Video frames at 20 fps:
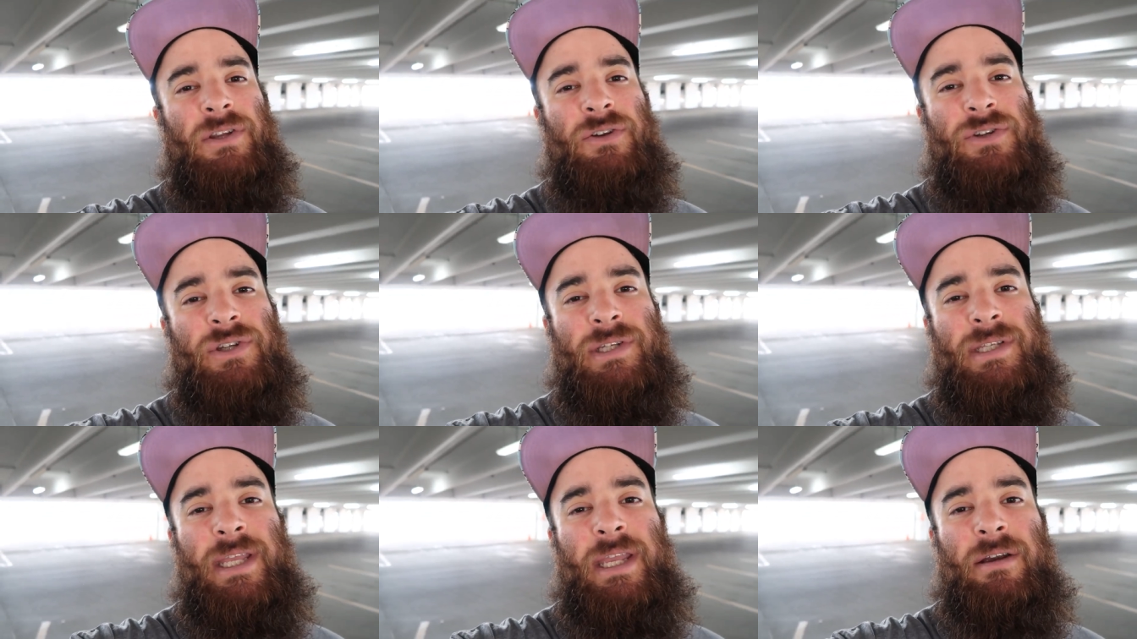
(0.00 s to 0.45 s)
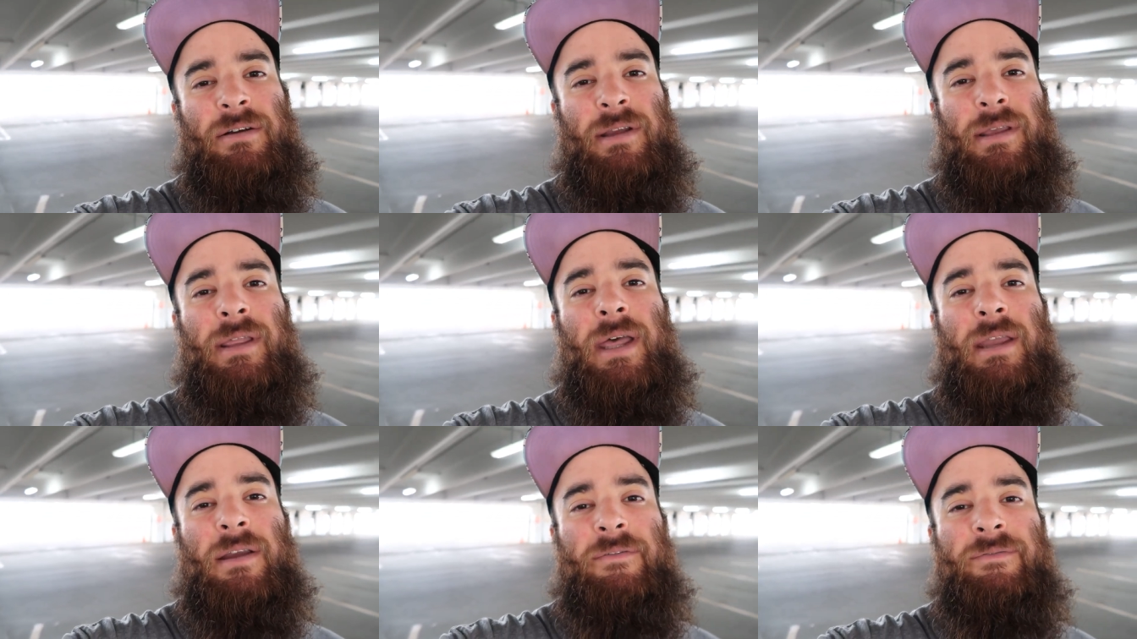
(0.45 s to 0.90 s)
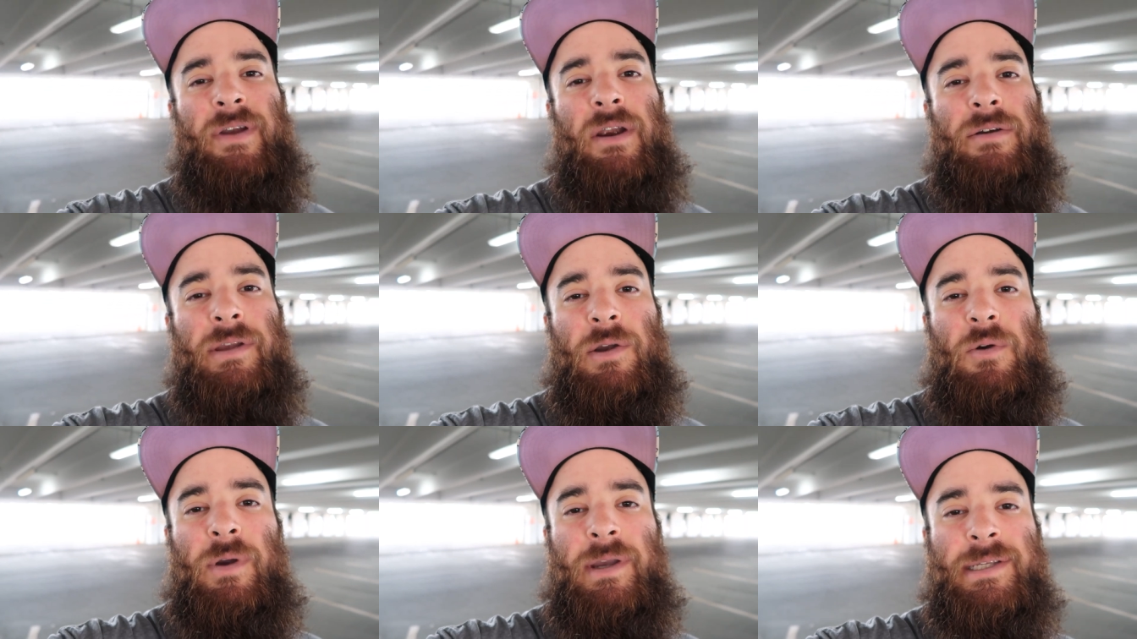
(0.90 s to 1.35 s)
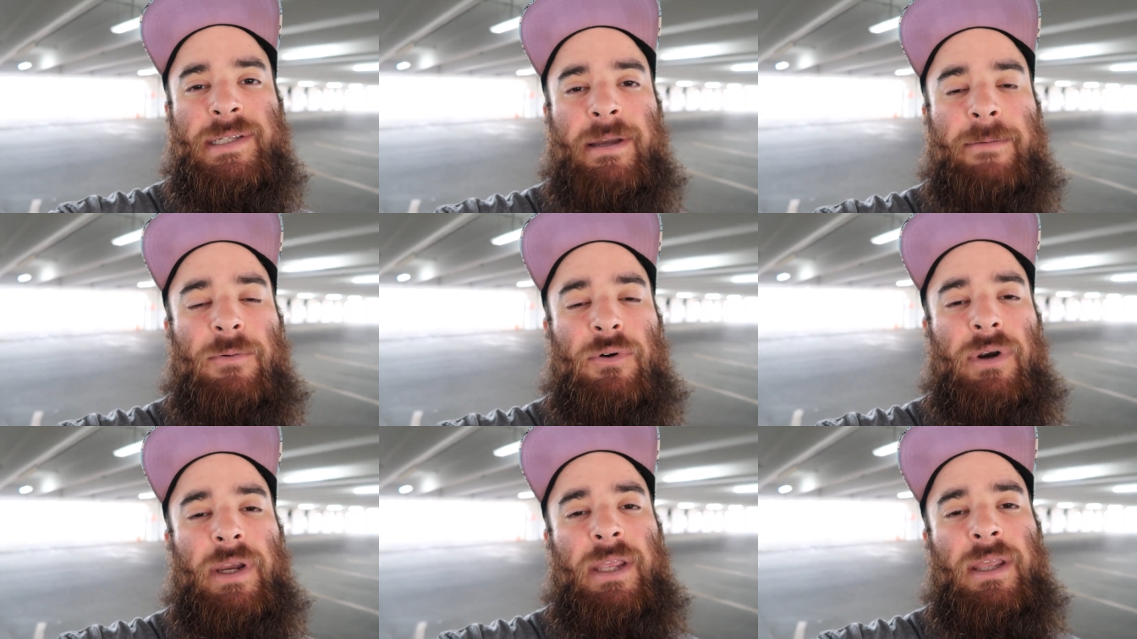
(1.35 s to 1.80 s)
You're just hearing like a very quick
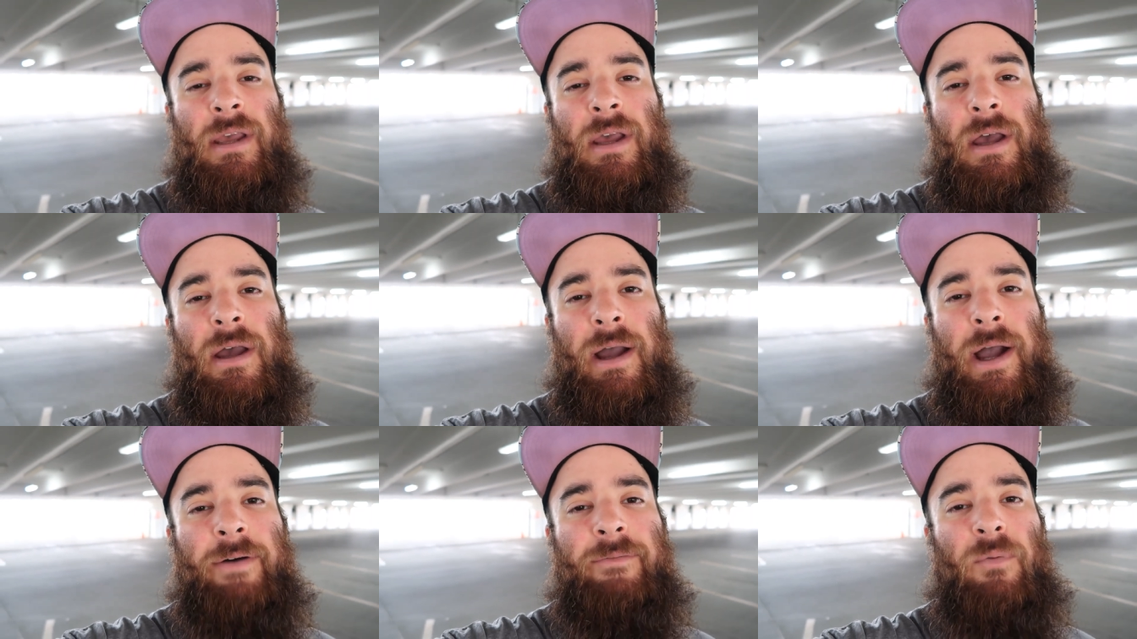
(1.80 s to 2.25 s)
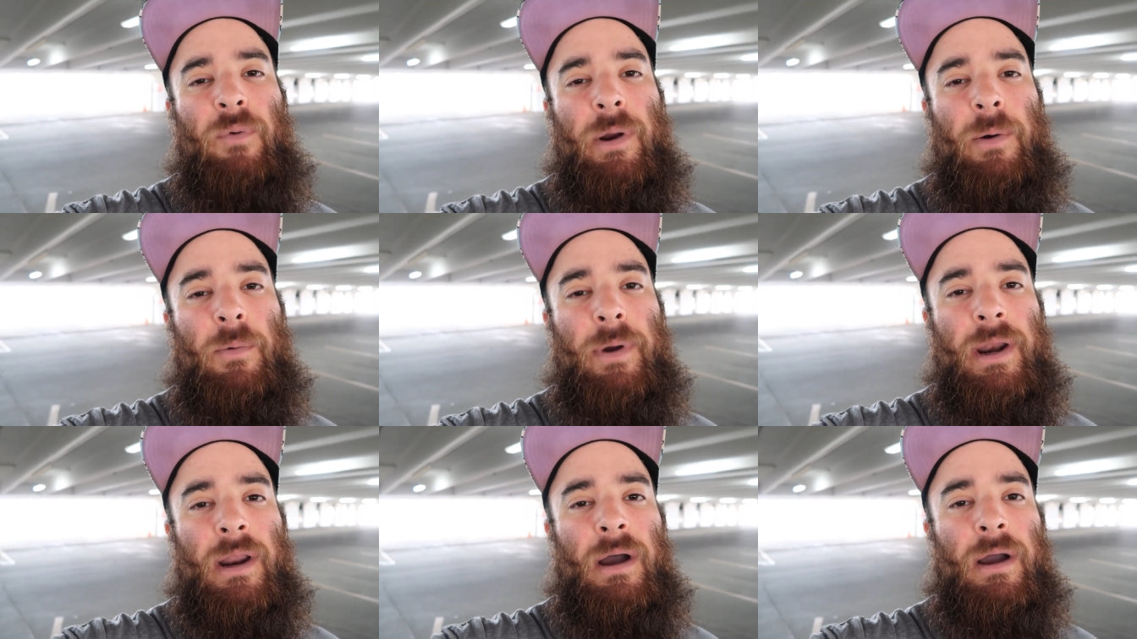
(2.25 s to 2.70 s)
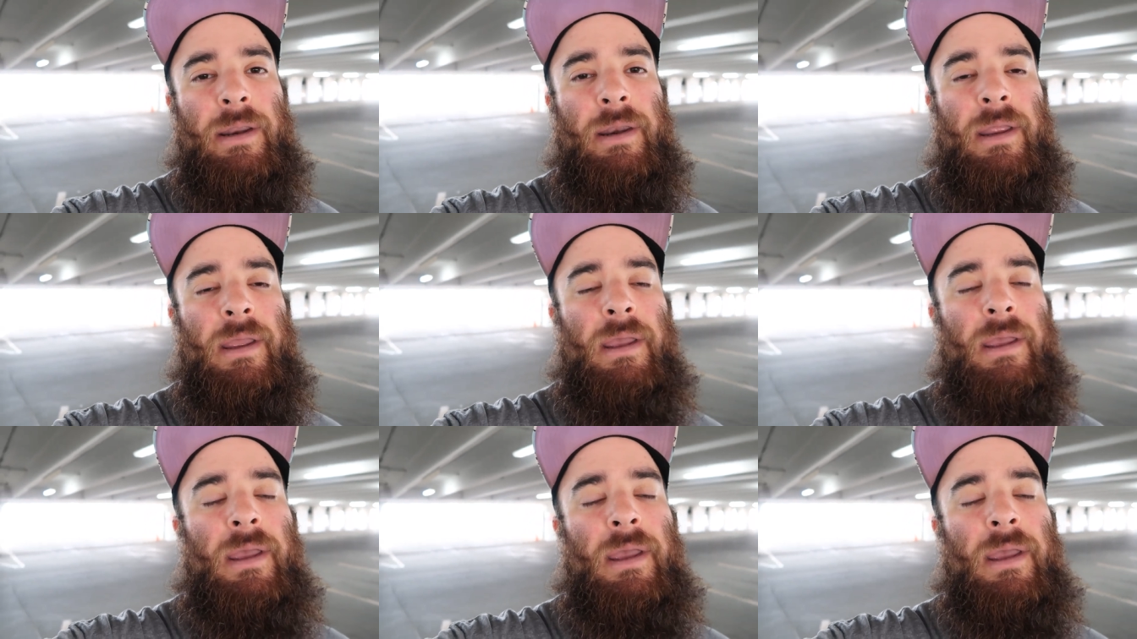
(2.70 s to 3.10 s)
summary of what went on.